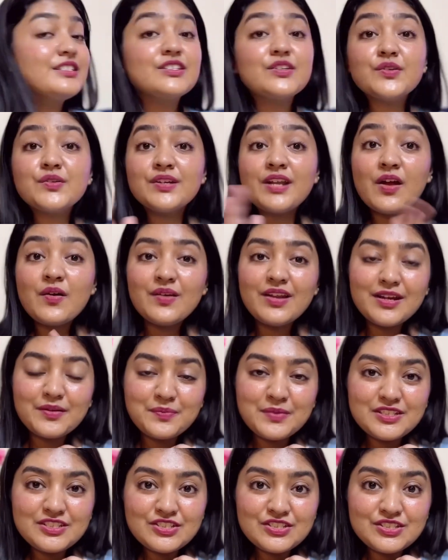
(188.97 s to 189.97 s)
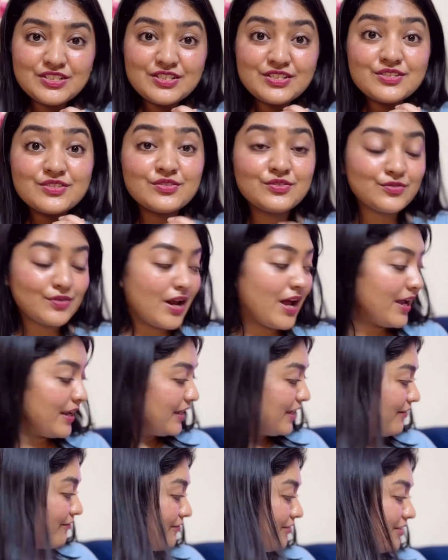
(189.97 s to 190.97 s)
So now let me just try
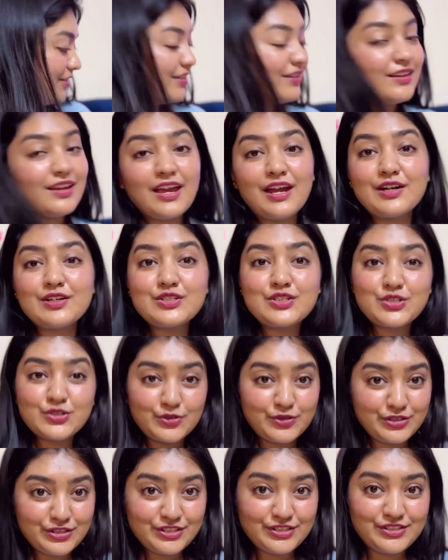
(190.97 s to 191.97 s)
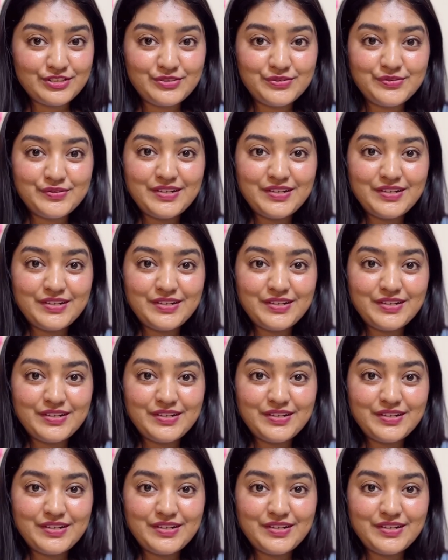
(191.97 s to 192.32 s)
everything and show it to you